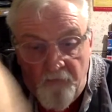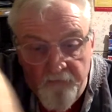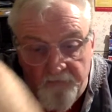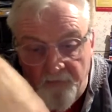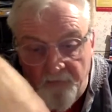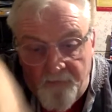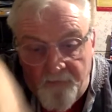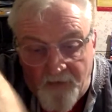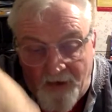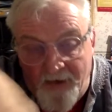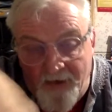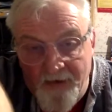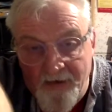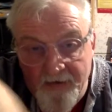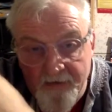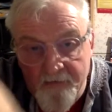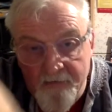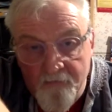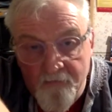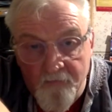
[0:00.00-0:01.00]

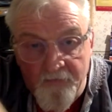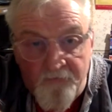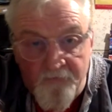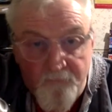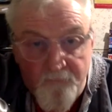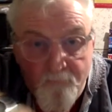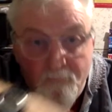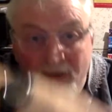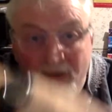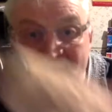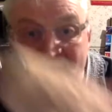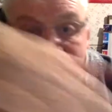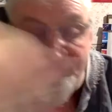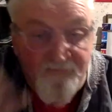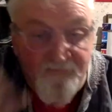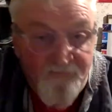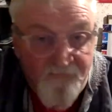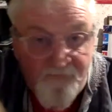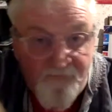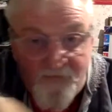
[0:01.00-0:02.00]
blade, which
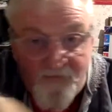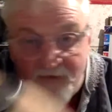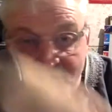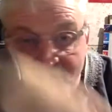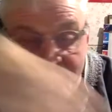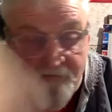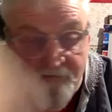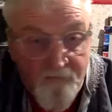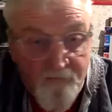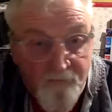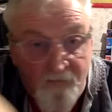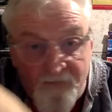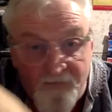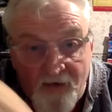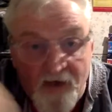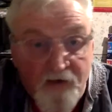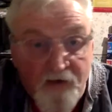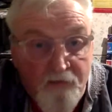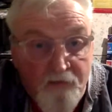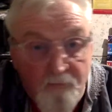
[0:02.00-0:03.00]
mixes it, but
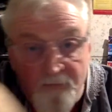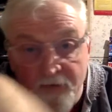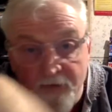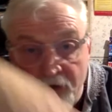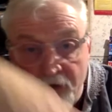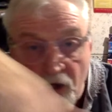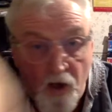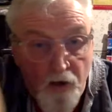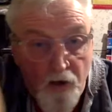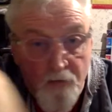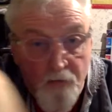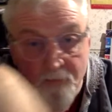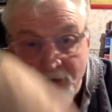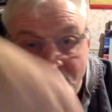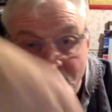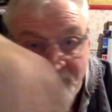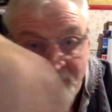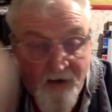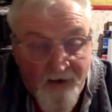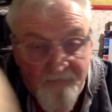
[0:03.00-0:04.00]
that could be your
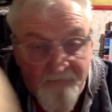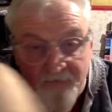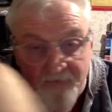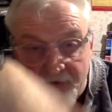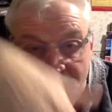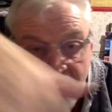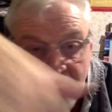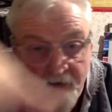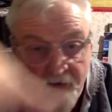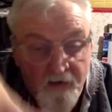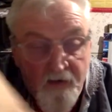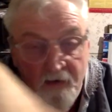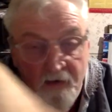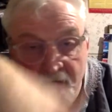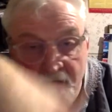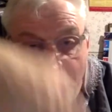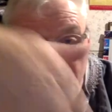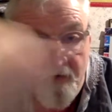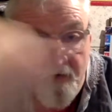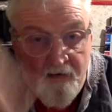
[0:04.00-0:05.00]
homeopathic
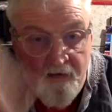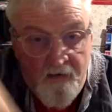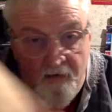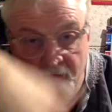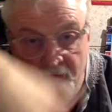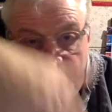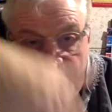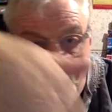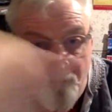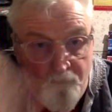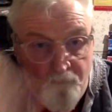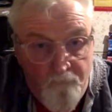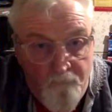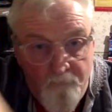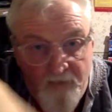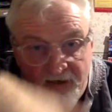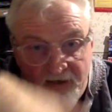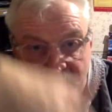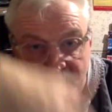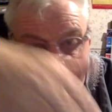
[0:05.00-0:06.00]

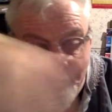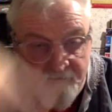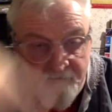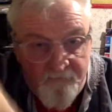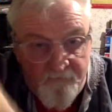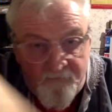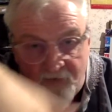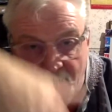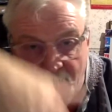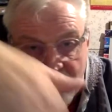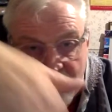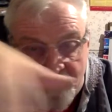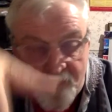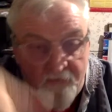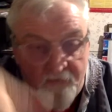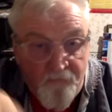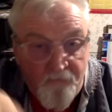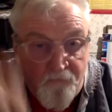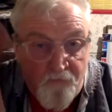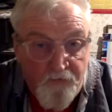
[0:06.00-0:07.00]
means, get it?
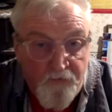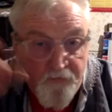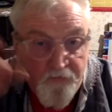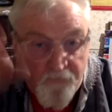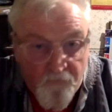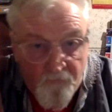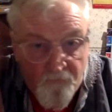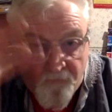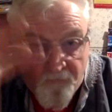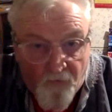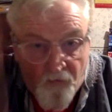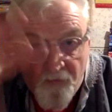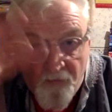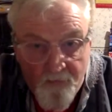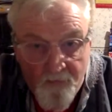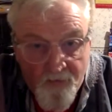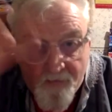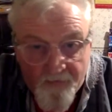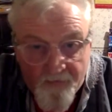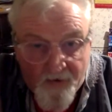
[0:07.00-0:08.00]
Because what you do with
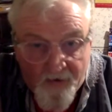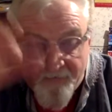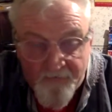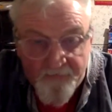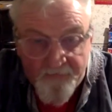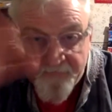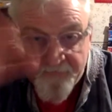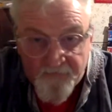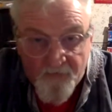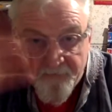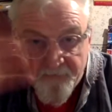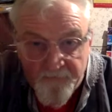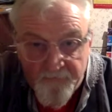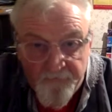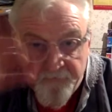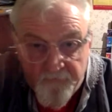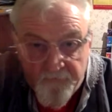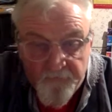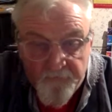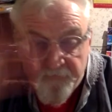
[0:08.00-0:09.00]
homeopathic stuff is
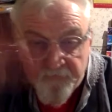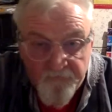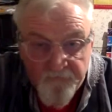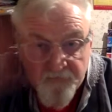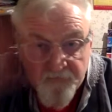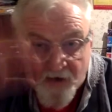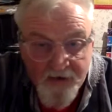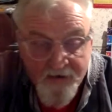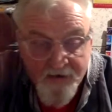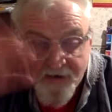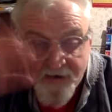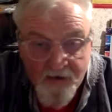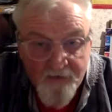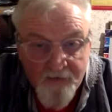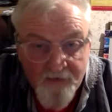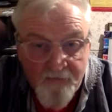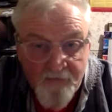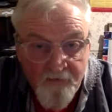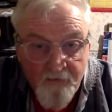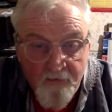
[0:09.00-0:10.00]
you just shake
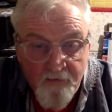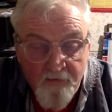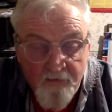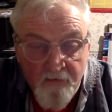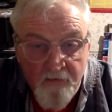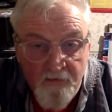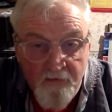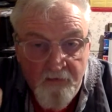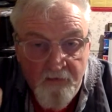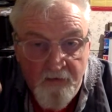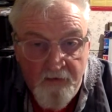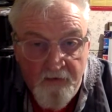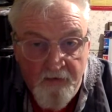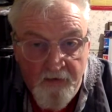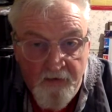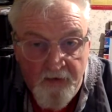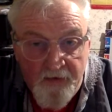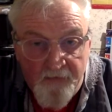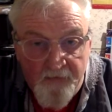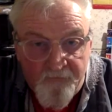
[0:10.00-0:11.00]
it
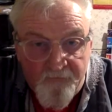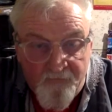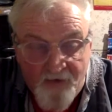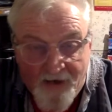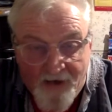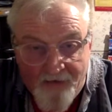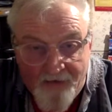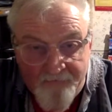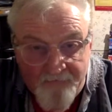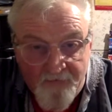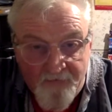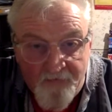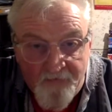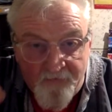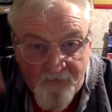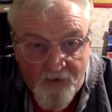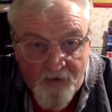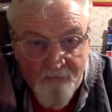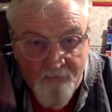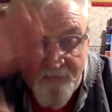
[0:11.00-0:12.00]
and it's left, and it's
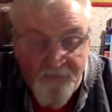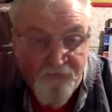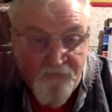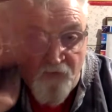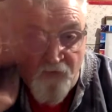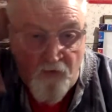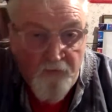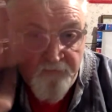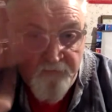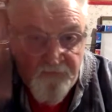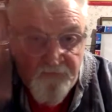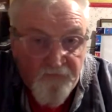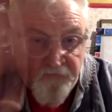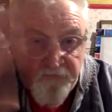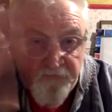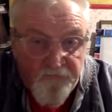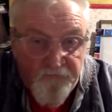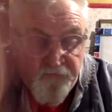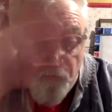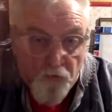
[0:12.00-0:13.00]
how many times it's
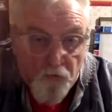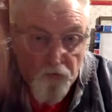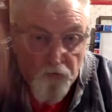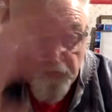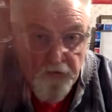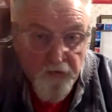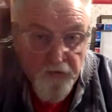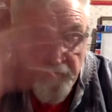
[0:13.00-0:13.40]
shook